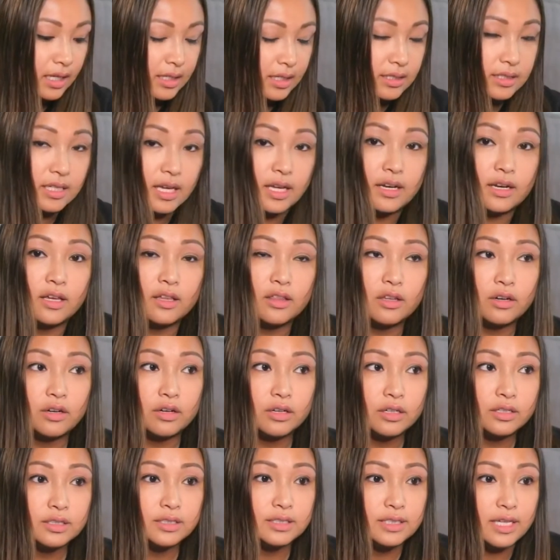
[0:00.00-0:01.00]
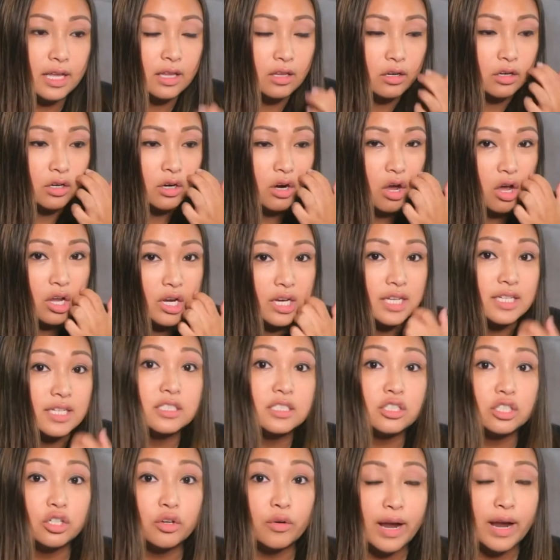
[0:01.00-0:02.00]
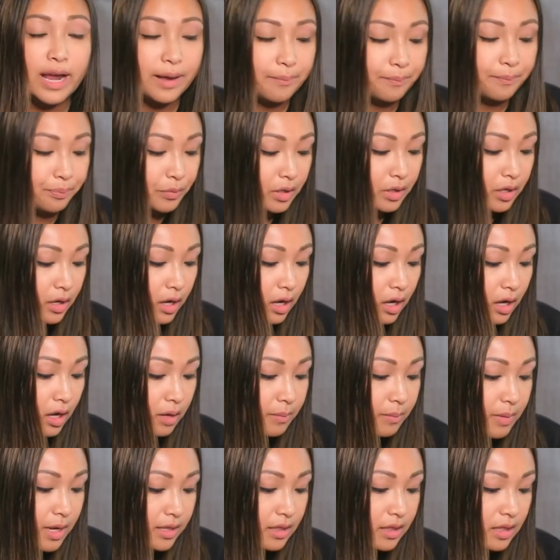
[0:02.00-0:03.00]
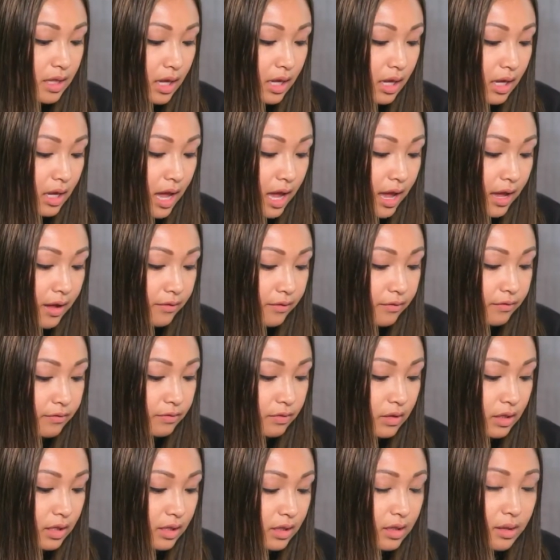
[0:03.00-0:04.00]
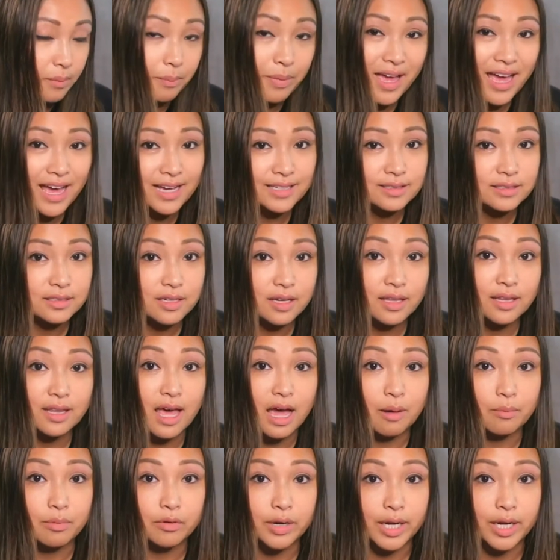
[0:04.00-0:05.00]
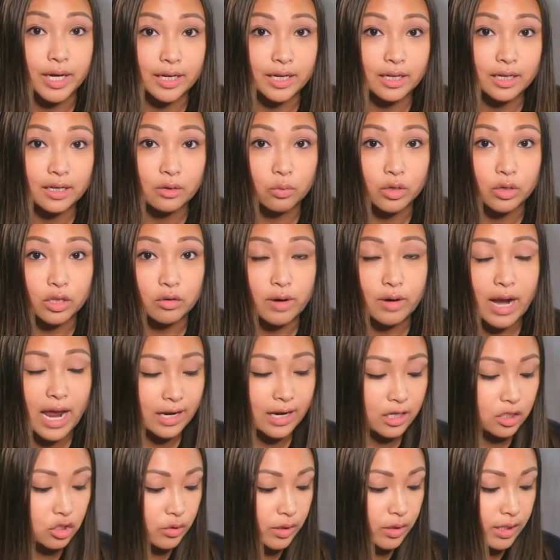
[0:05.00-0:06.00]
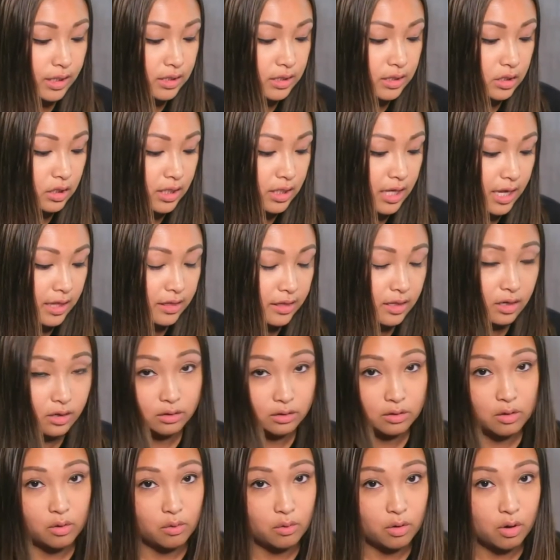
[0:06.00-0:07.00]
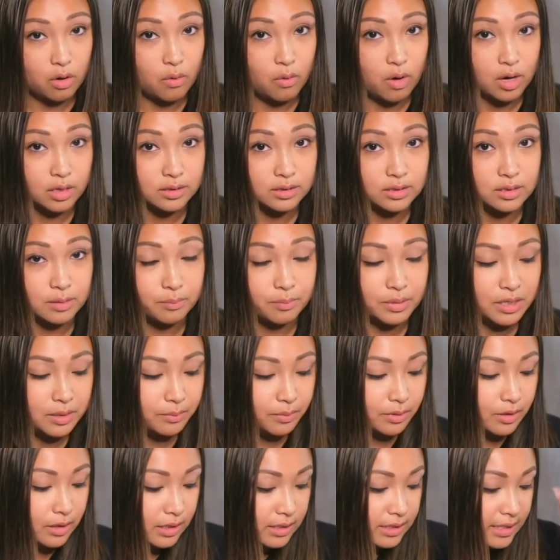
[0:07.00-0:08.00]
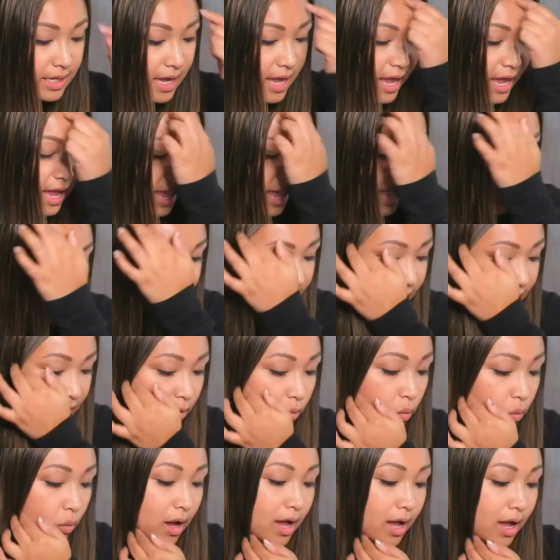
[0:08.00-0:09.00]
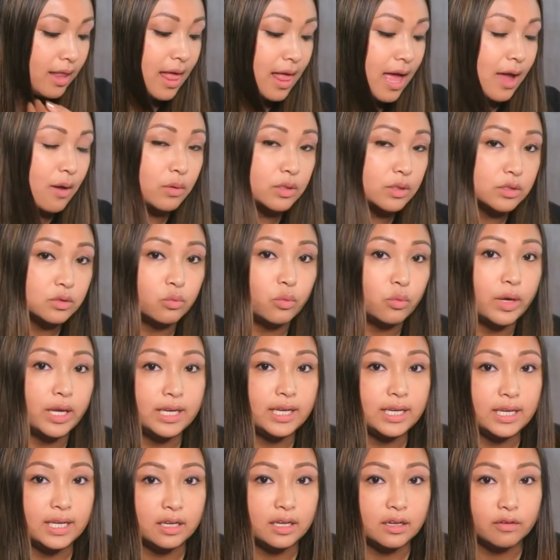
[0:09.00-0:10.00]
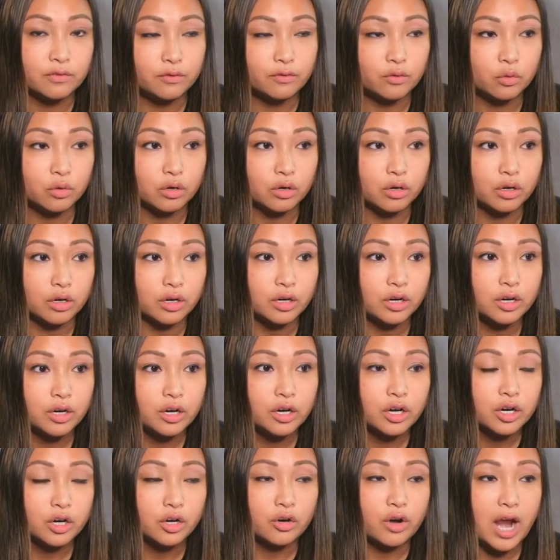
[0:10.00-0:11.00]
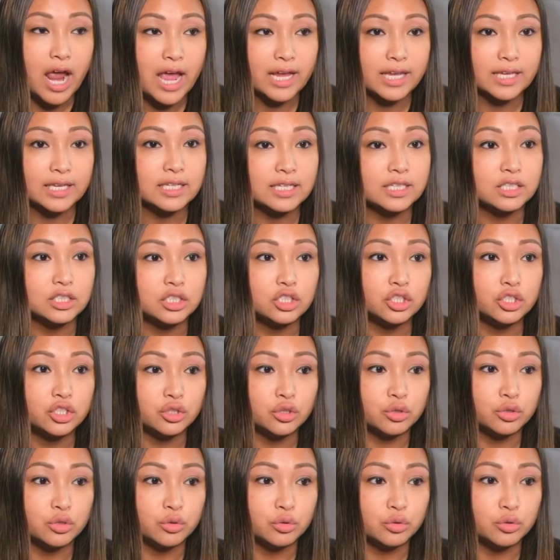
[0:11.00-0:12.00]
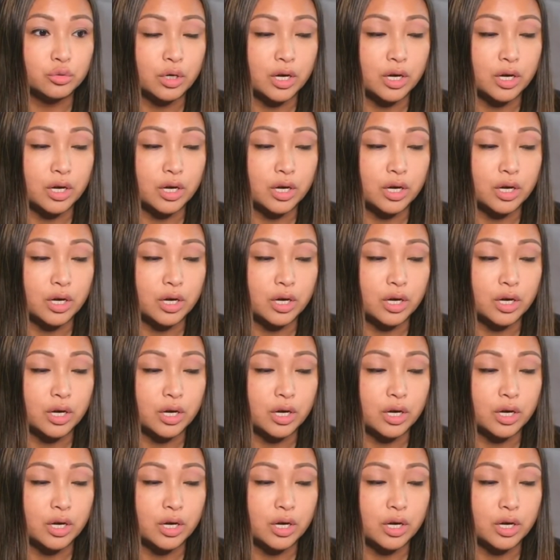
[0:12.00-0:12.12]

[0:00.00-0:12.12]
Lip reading: another seller on Instagram, and they have in the past collaborated with Kraken Trade to get their logo on some pin books. And while I was waiting for Kraken to